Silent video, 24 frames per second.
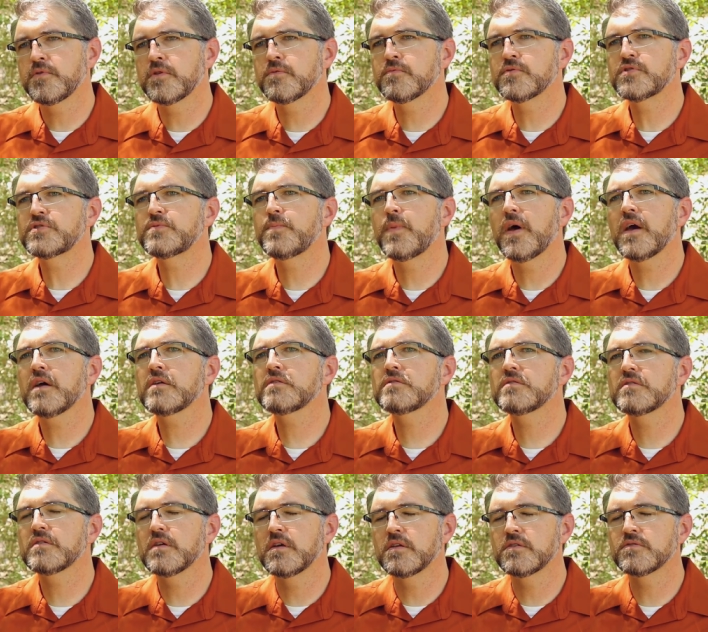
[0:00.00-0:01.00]
with
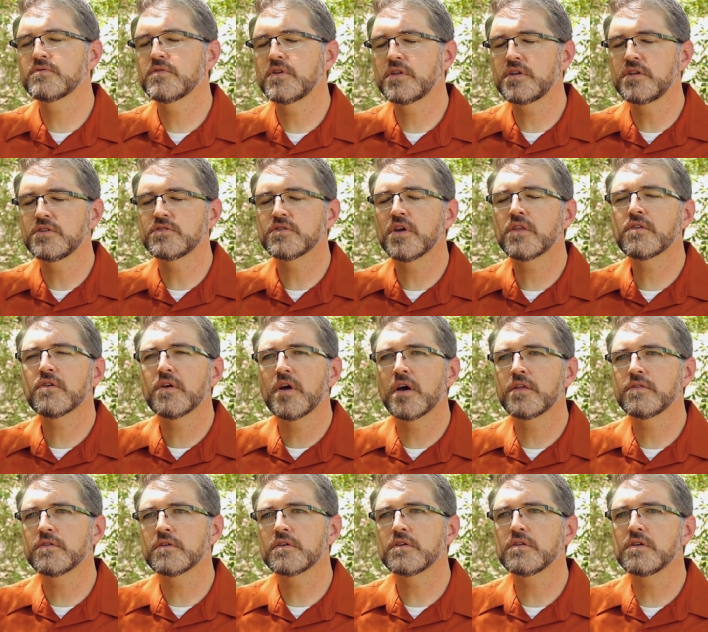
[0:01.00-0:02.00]
respect and treating each other
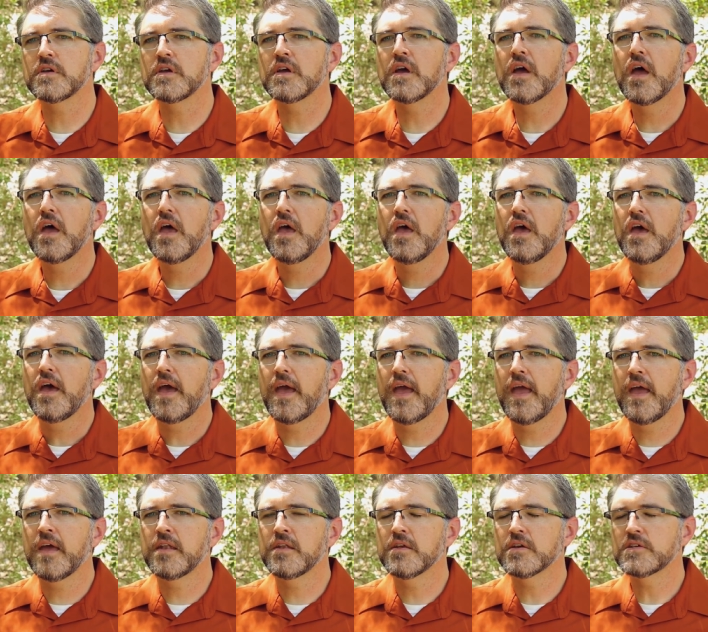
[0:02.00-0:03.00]
ethically
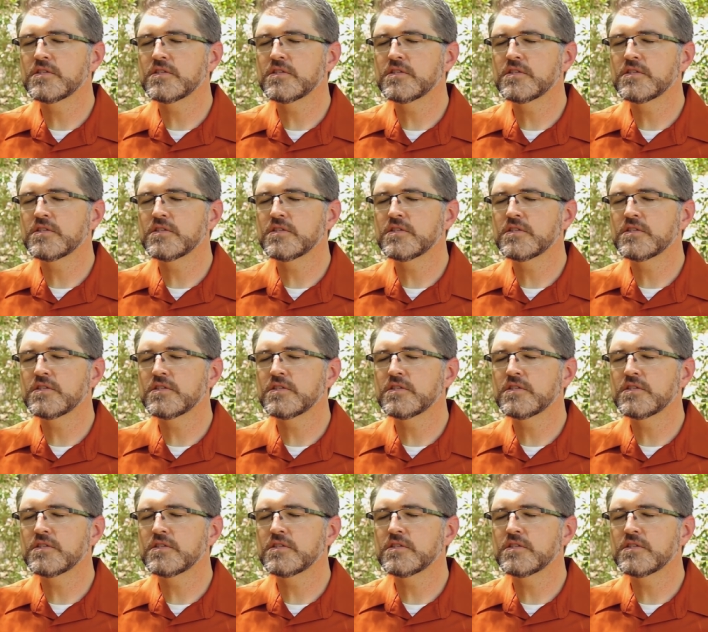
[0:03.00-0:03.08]
and